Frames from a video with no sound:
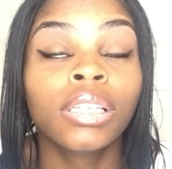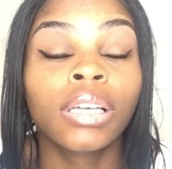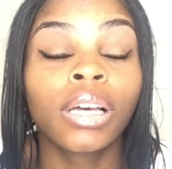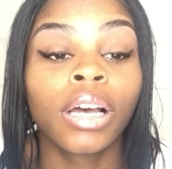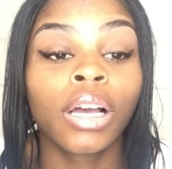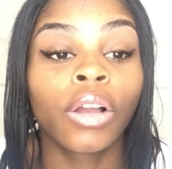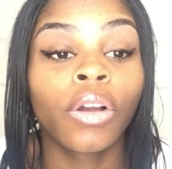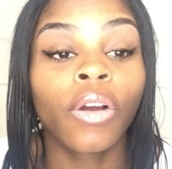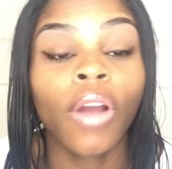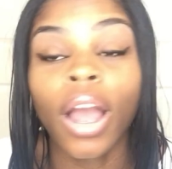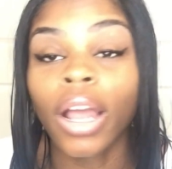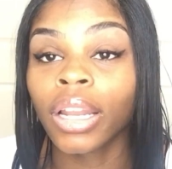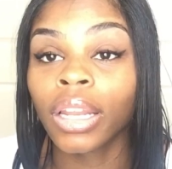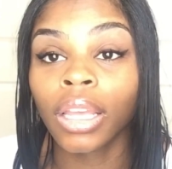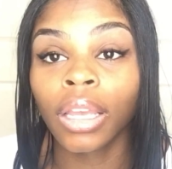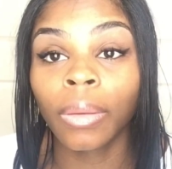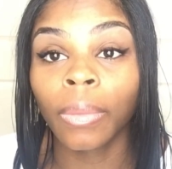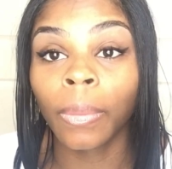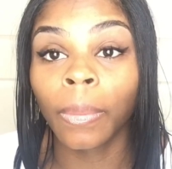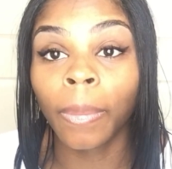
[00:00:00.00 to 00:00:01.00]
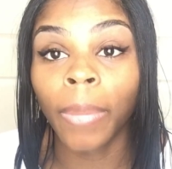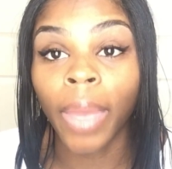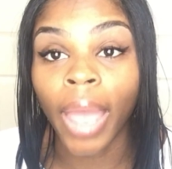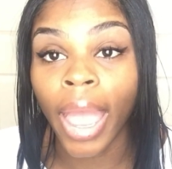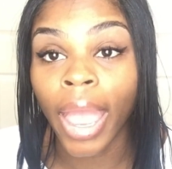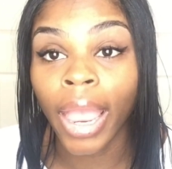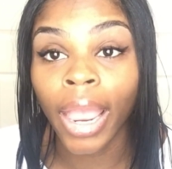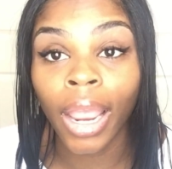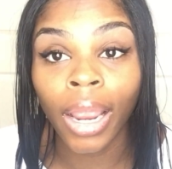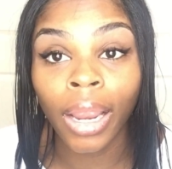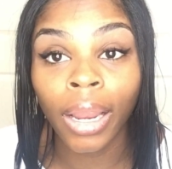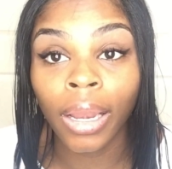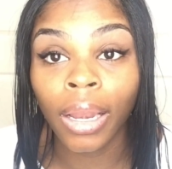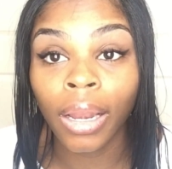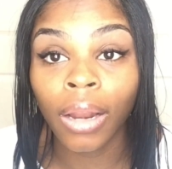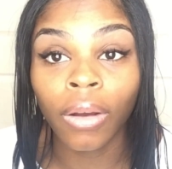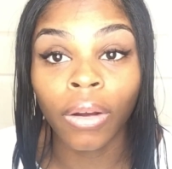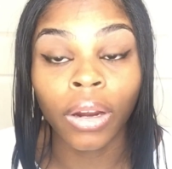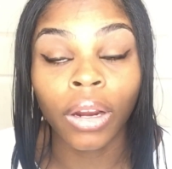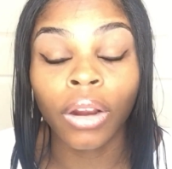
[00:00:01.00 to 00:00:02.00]
a chronic
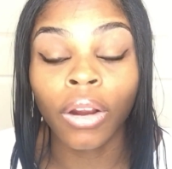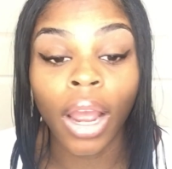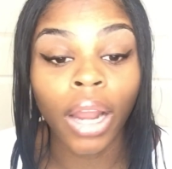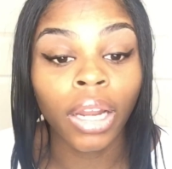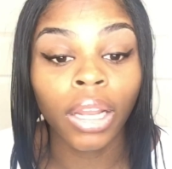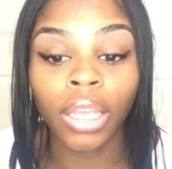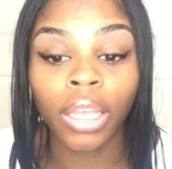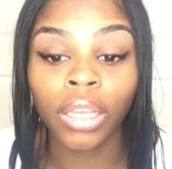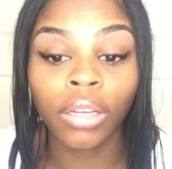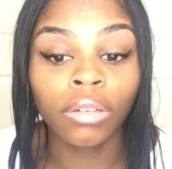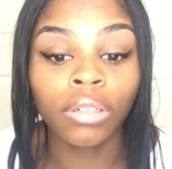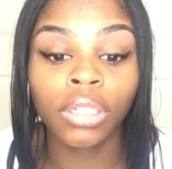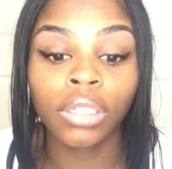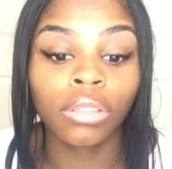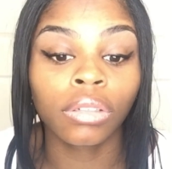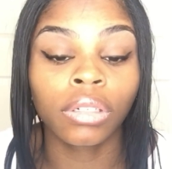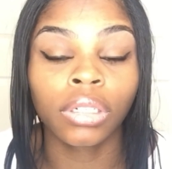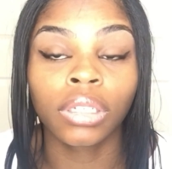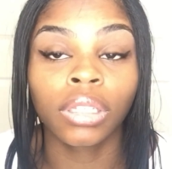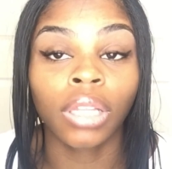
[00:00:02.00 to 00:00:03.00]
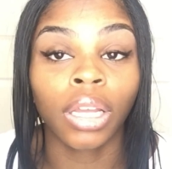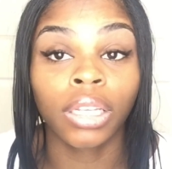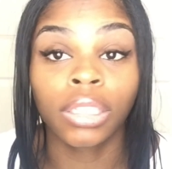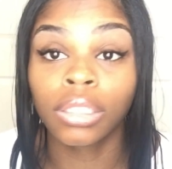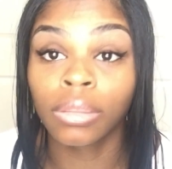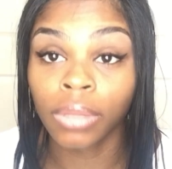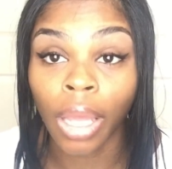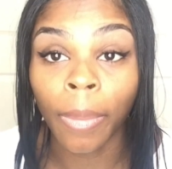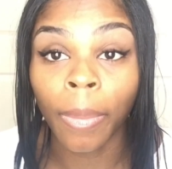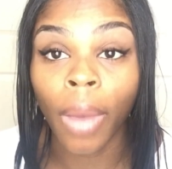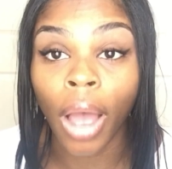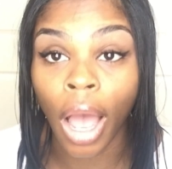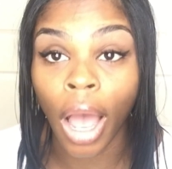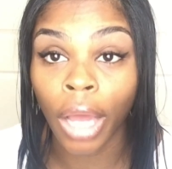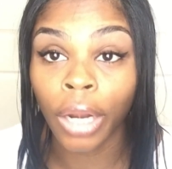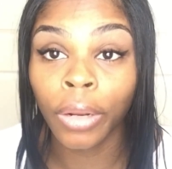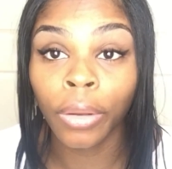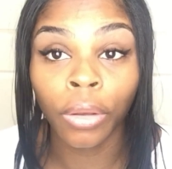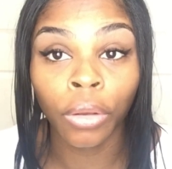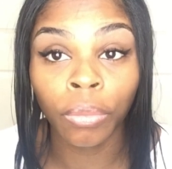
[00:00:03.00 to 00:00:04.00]
pain or chronic illness or like some type of
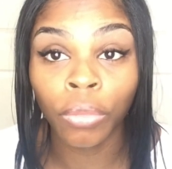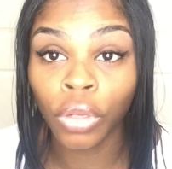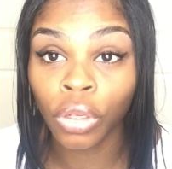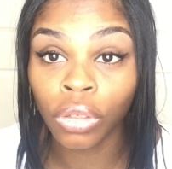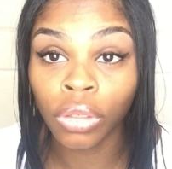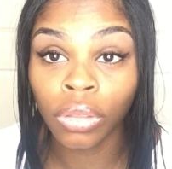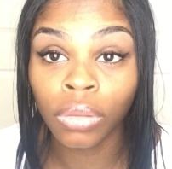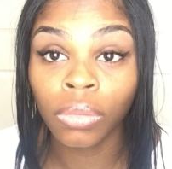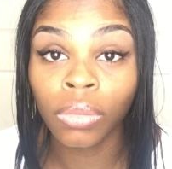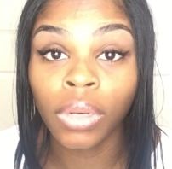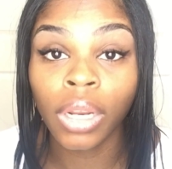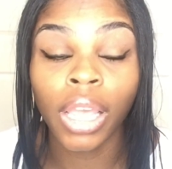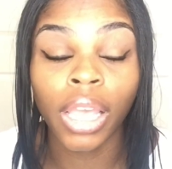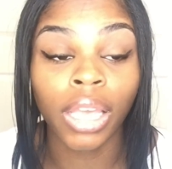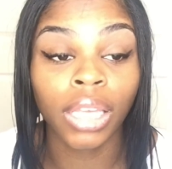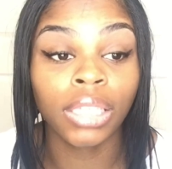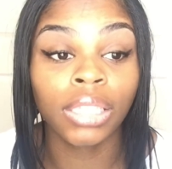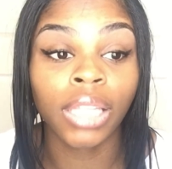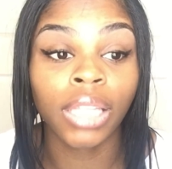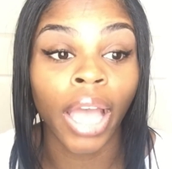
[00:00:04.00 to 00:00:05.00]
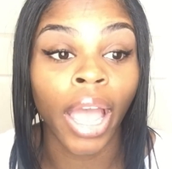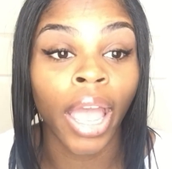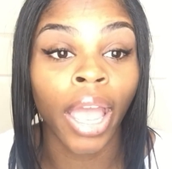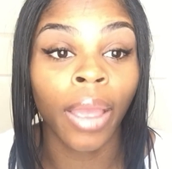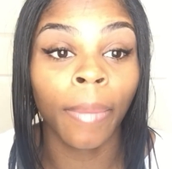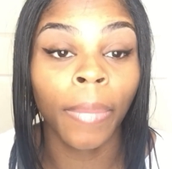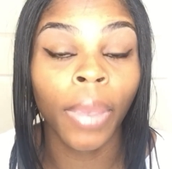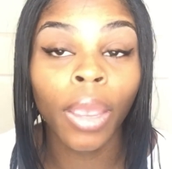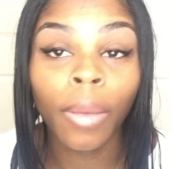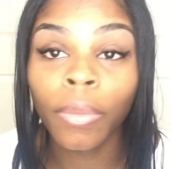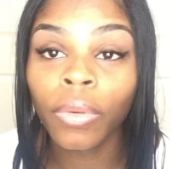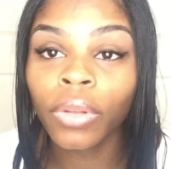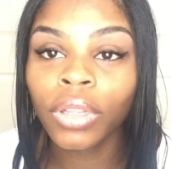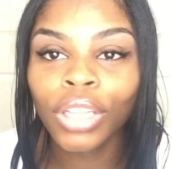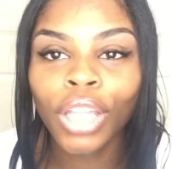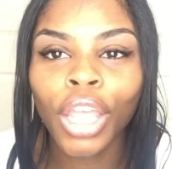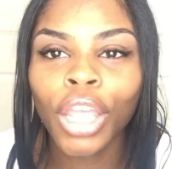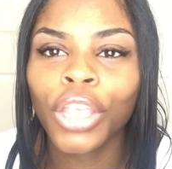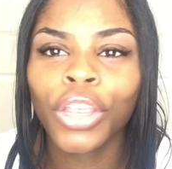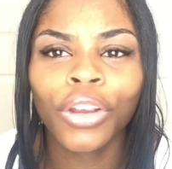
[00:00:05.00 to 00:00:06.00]
autoimmune is that people
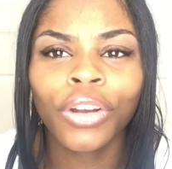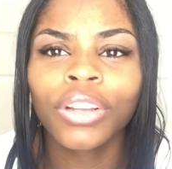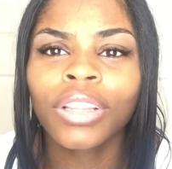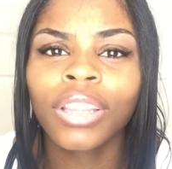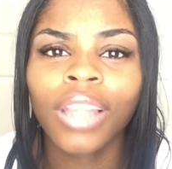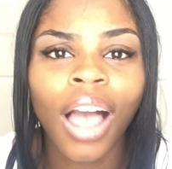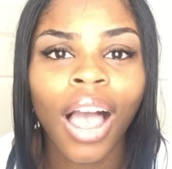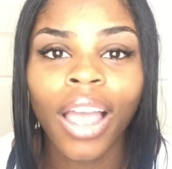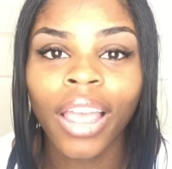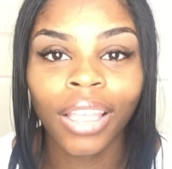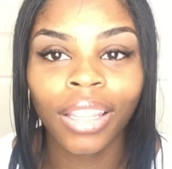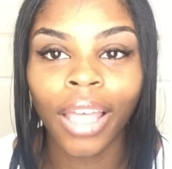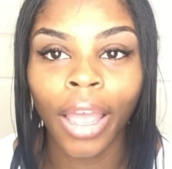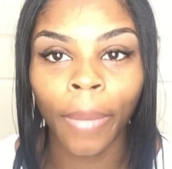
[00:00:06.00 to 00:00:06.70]
think you're lying.